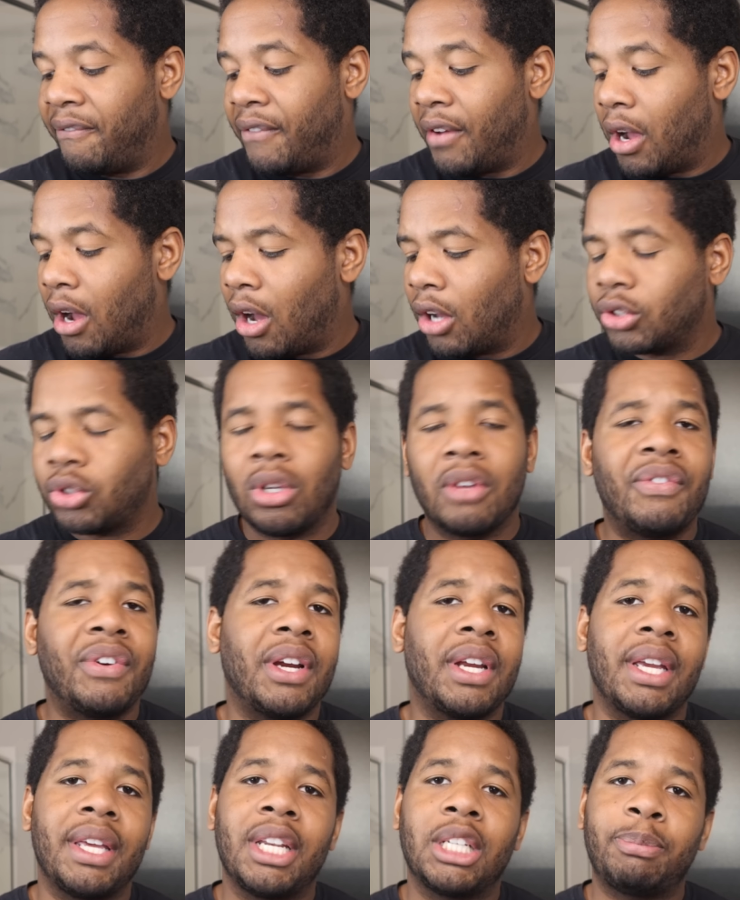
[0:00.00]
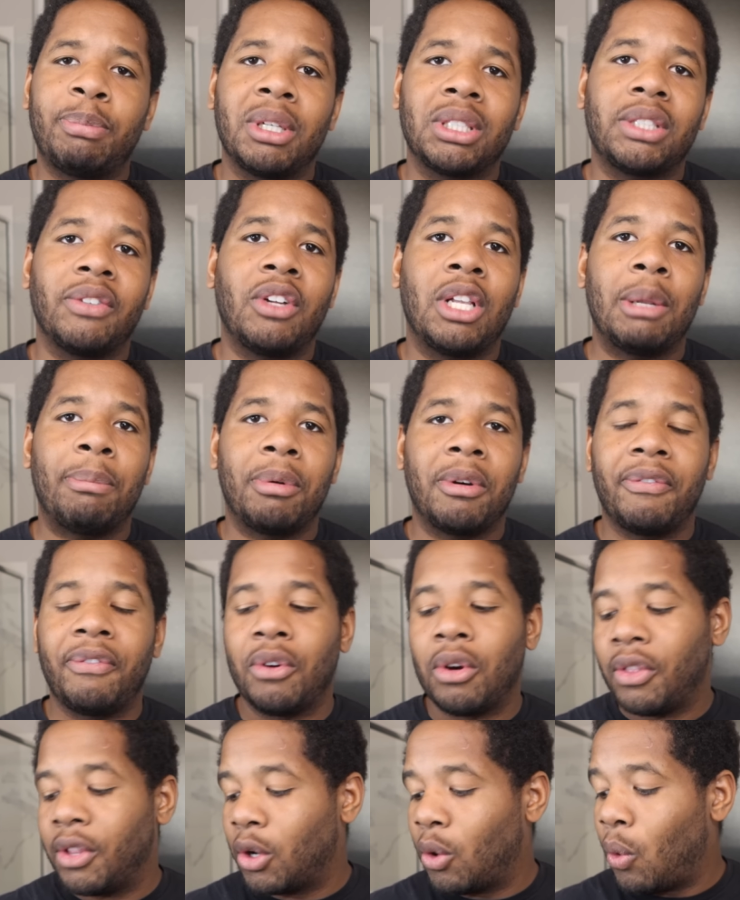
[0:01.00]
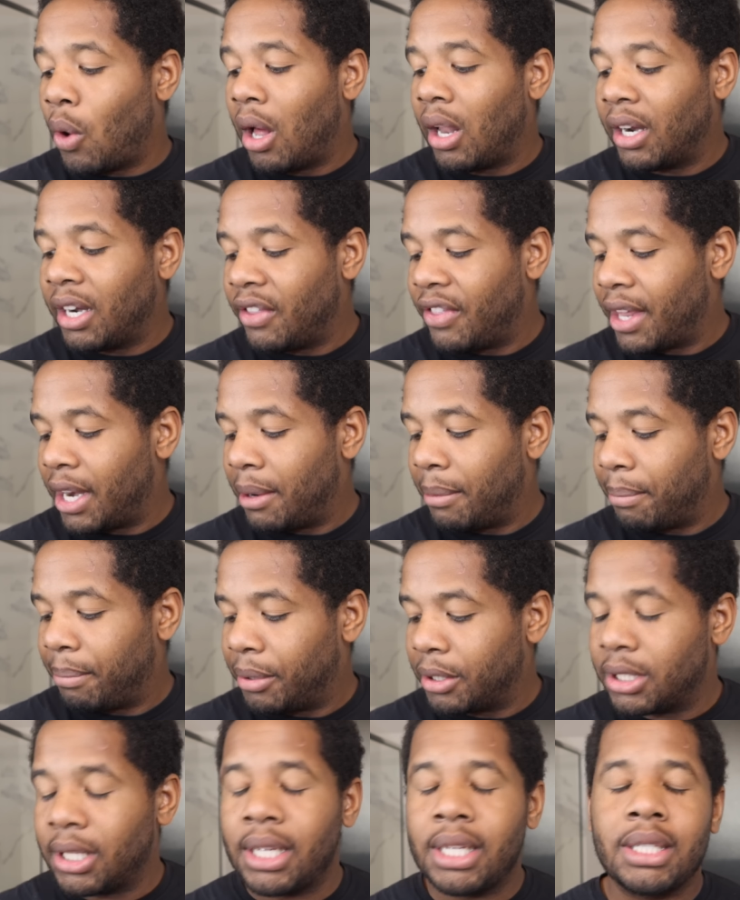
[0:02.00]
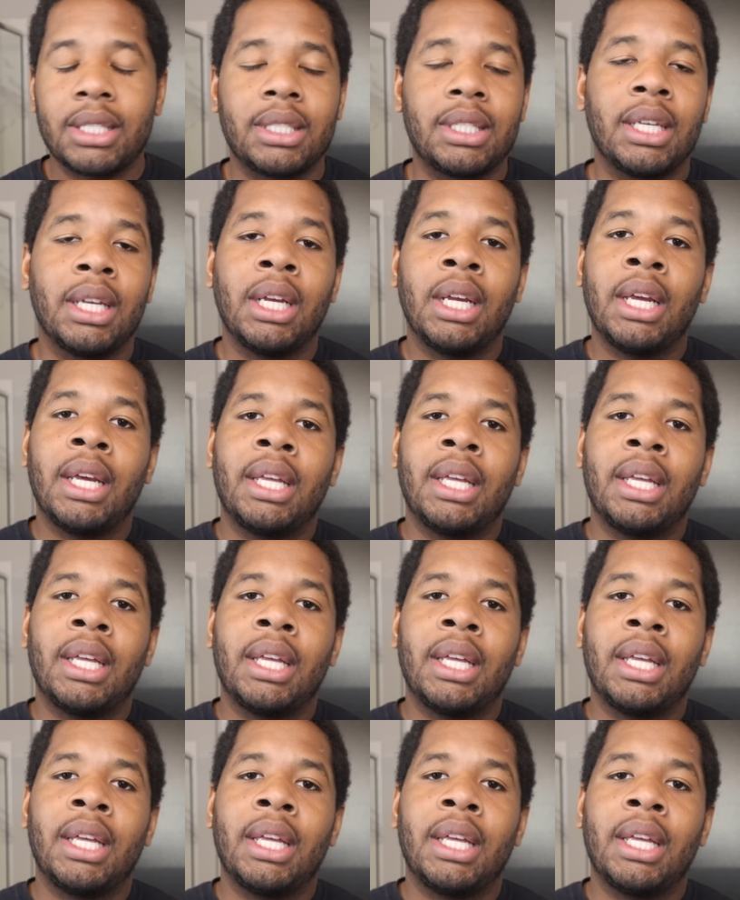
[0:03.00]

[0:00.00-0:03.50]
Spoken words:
Also a very inexpensive clipper for the quality that it presents.